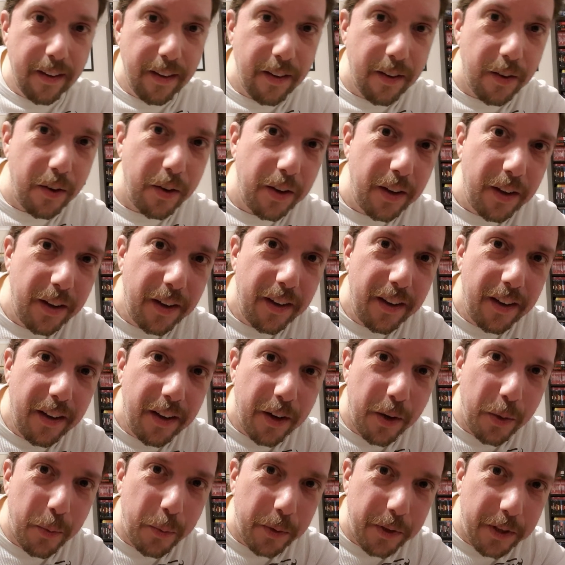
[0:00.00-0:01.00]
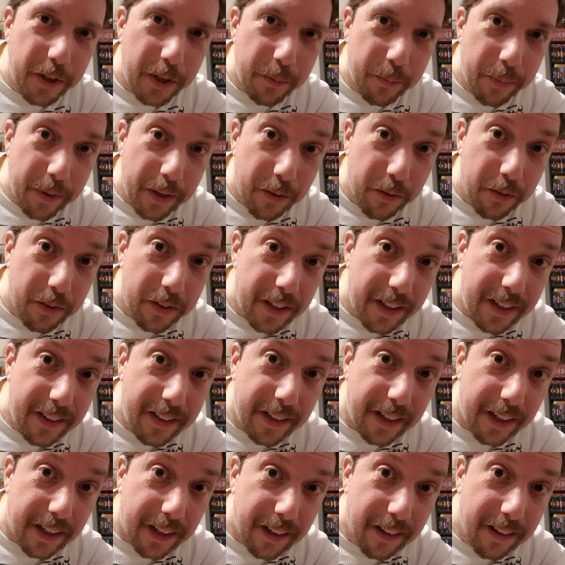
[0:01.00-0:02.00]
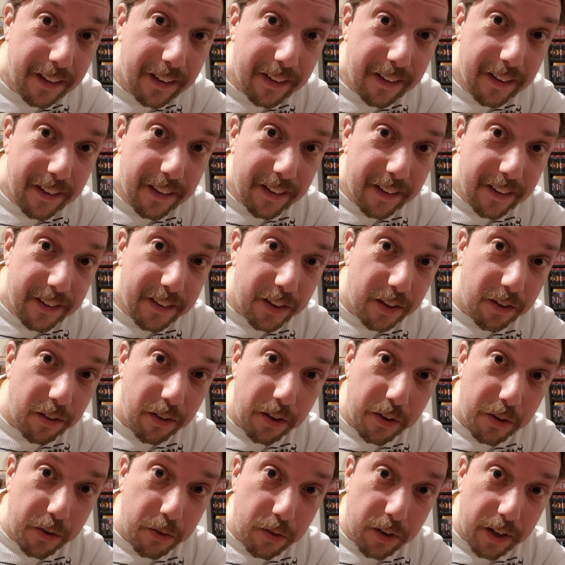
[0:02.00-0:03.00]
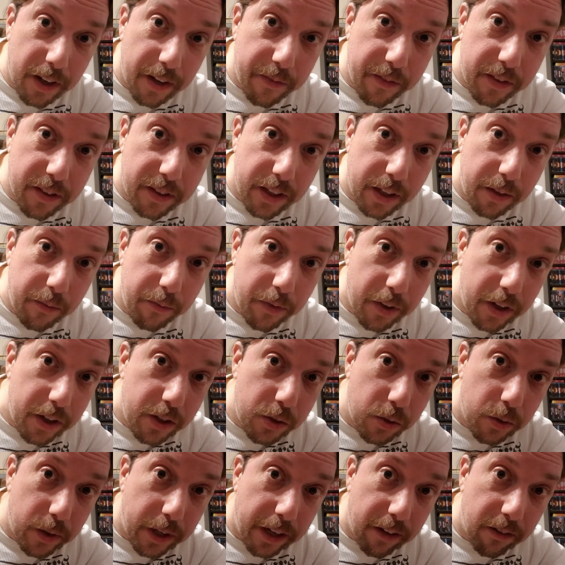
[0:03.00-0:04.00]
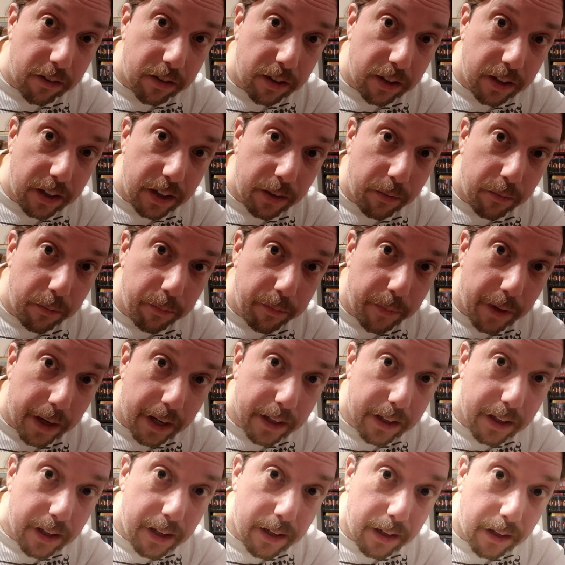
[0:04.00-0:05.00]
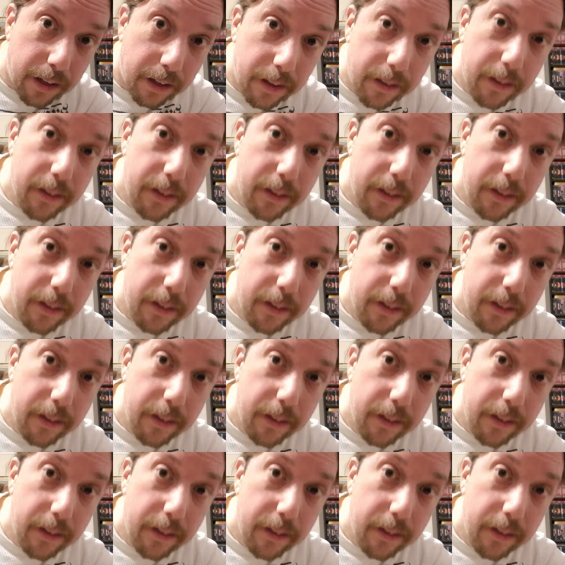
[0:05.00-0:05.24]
I wanted to be authentic. So I thought I'd have the same facial hair as I did back then.